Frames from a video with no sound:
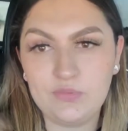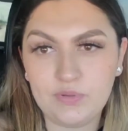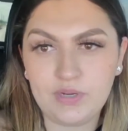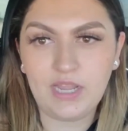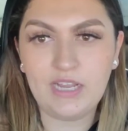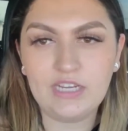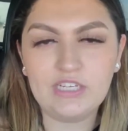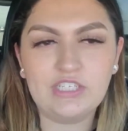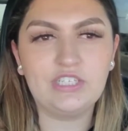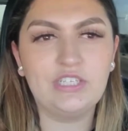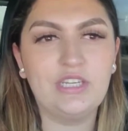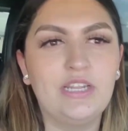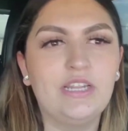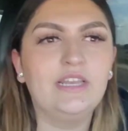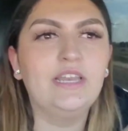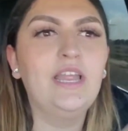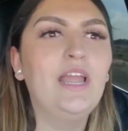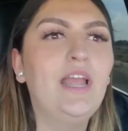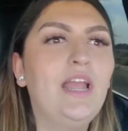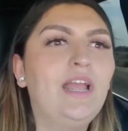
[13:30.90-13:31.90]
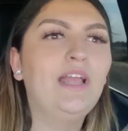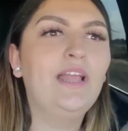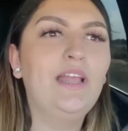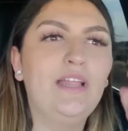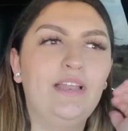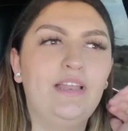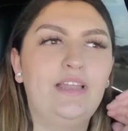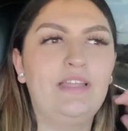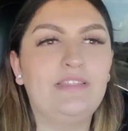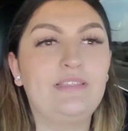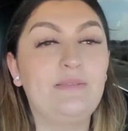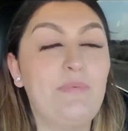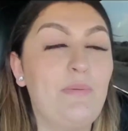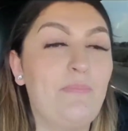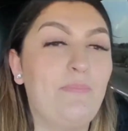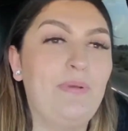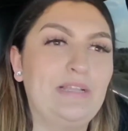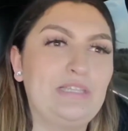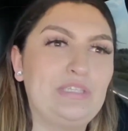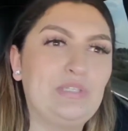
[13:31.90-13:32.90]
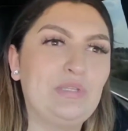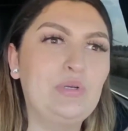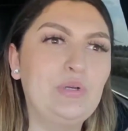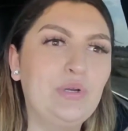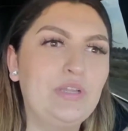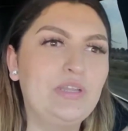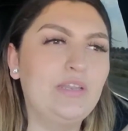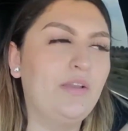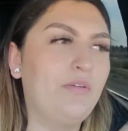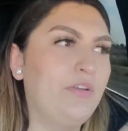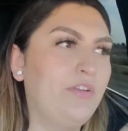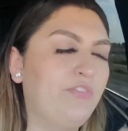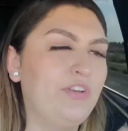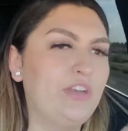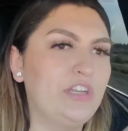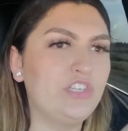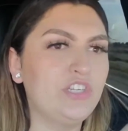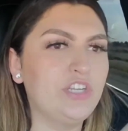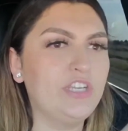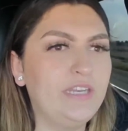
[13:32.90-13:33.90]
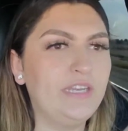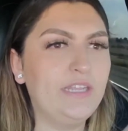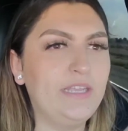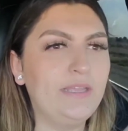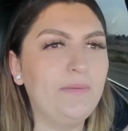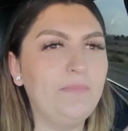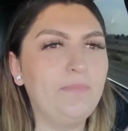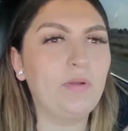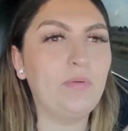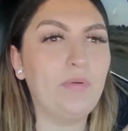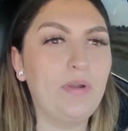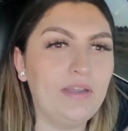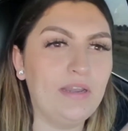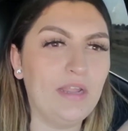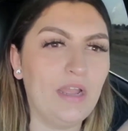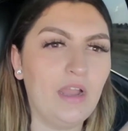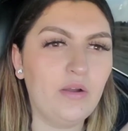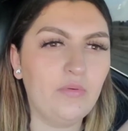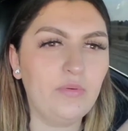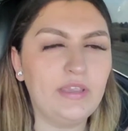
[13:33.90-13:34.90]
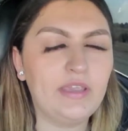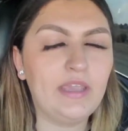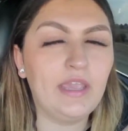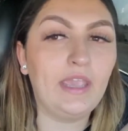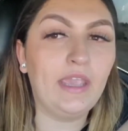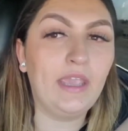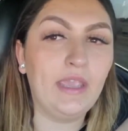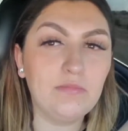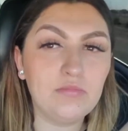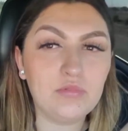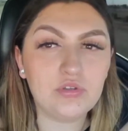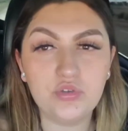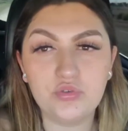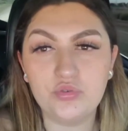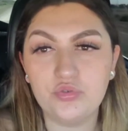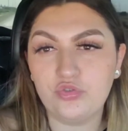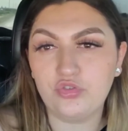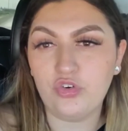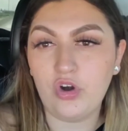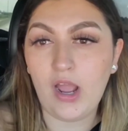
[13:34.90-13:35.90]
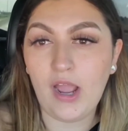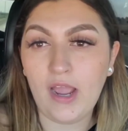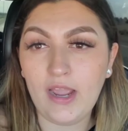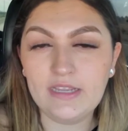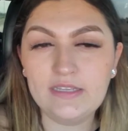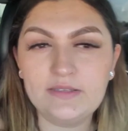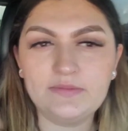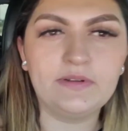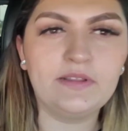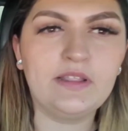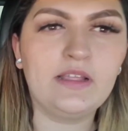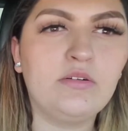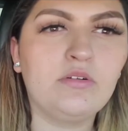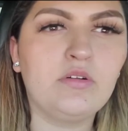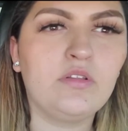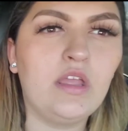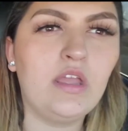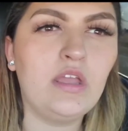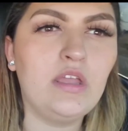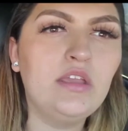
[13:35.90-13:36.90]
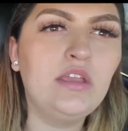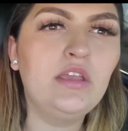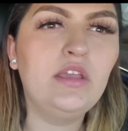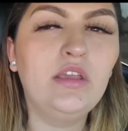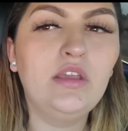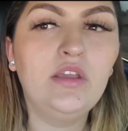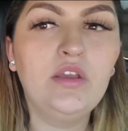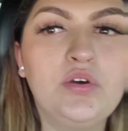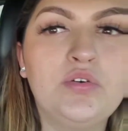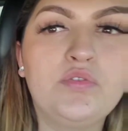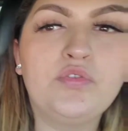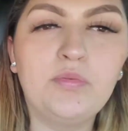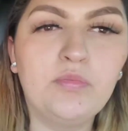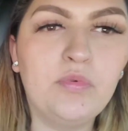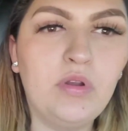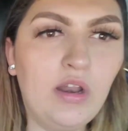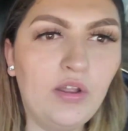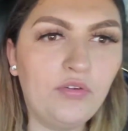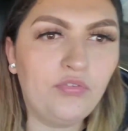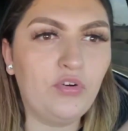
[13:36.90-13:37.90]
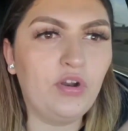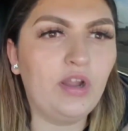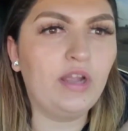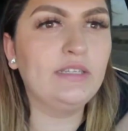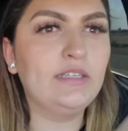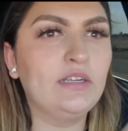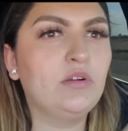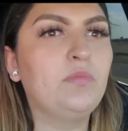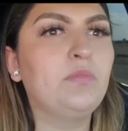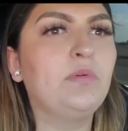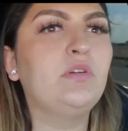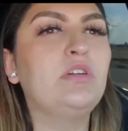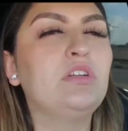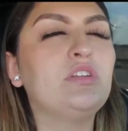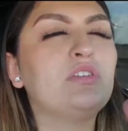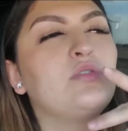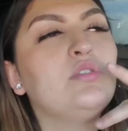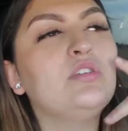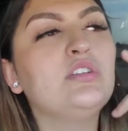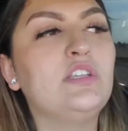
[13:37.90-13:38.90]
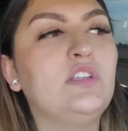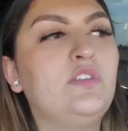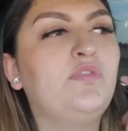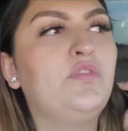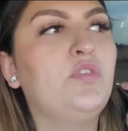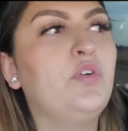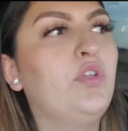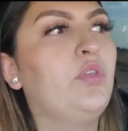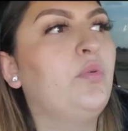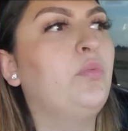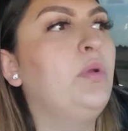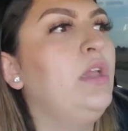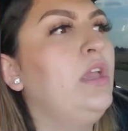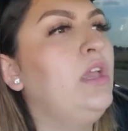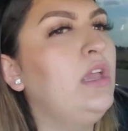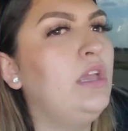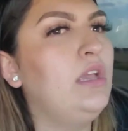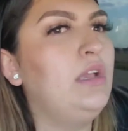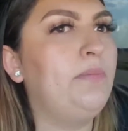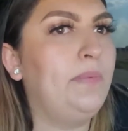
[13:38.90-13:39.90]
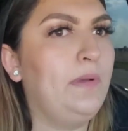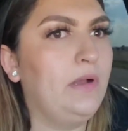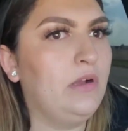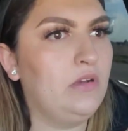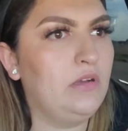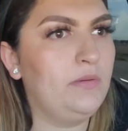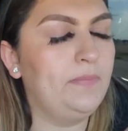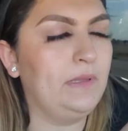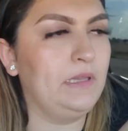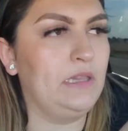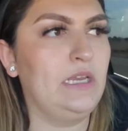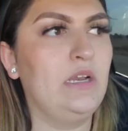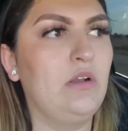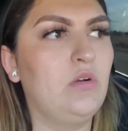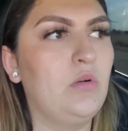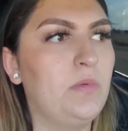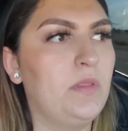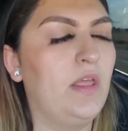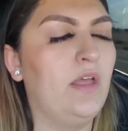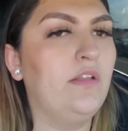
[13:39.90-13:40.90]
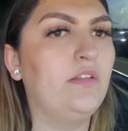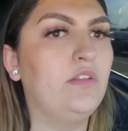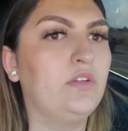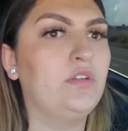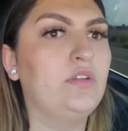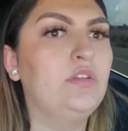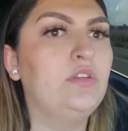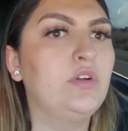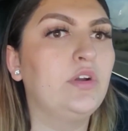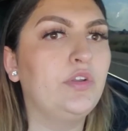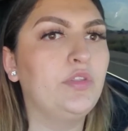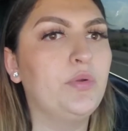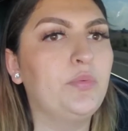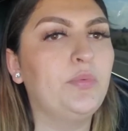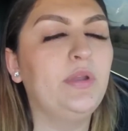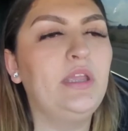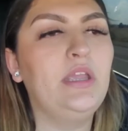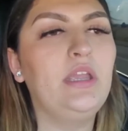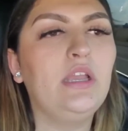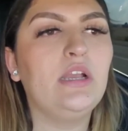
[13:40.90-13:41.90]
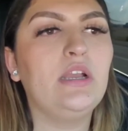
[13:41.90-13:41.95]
reaction. Like, se me pasó. And I already finished eating. But right now, we came to Fry's. ¿Verdad, gorda? Fuimos a la Fry's a comprar unas cosas for the week. Para tener comida during the week.